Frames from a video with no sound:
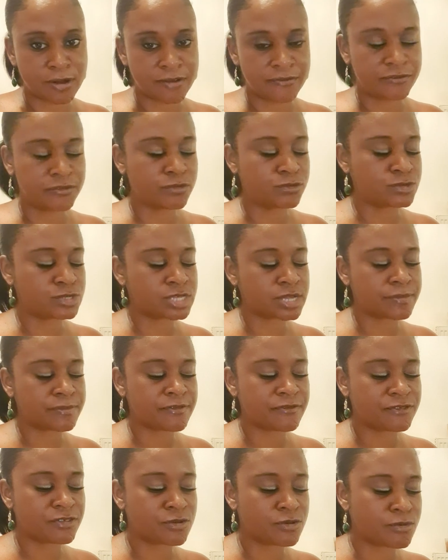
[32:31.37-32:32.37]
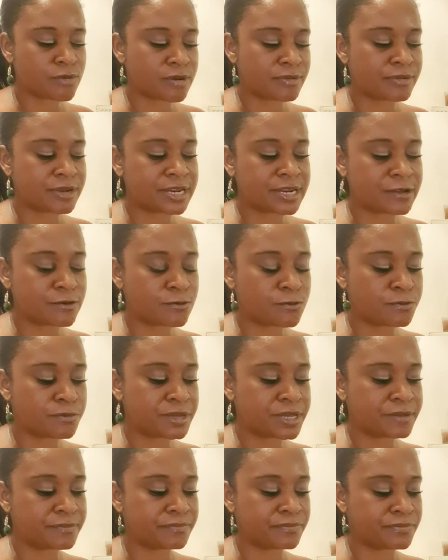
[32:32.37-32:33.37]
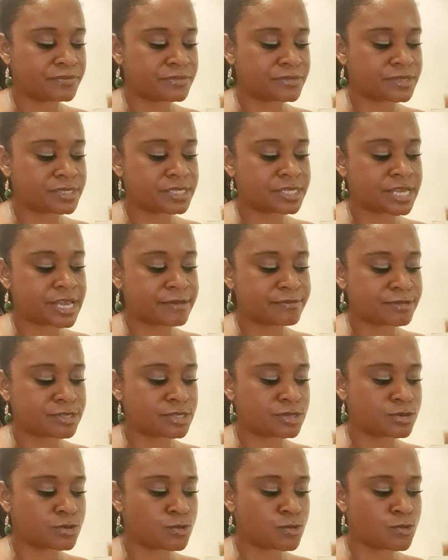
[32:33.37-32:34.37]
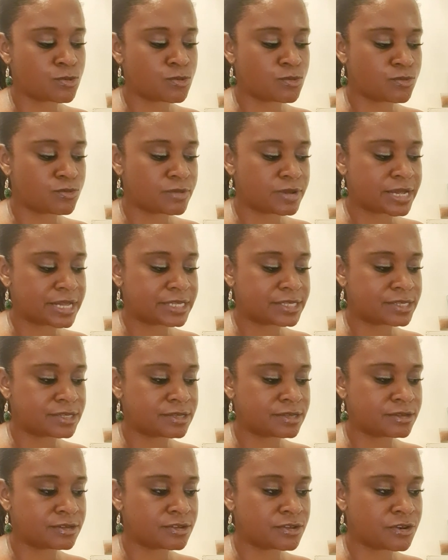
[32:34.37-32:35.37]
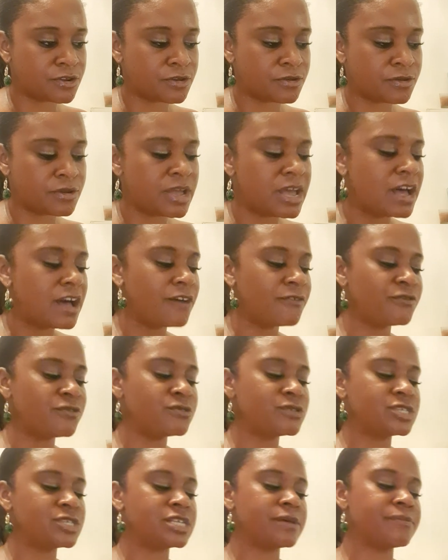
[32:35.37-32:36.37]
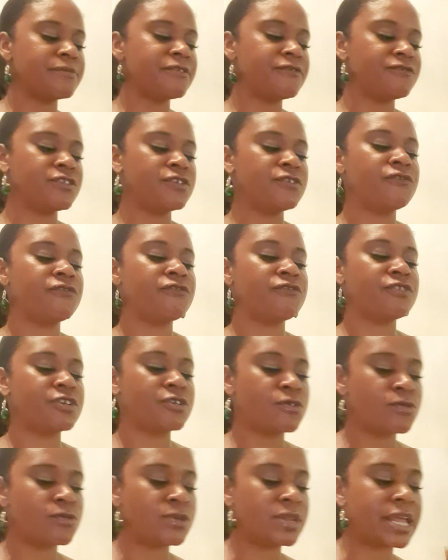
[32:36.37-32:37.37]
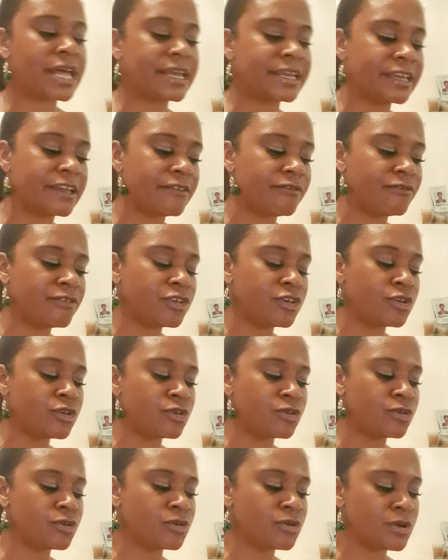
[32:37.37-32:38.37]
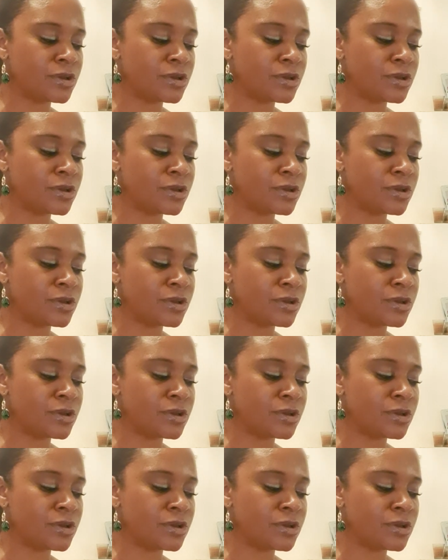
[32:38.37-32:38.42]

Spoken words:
I feel some of you are a little bit skeptical, as to, you know, I feel some of you feel like if you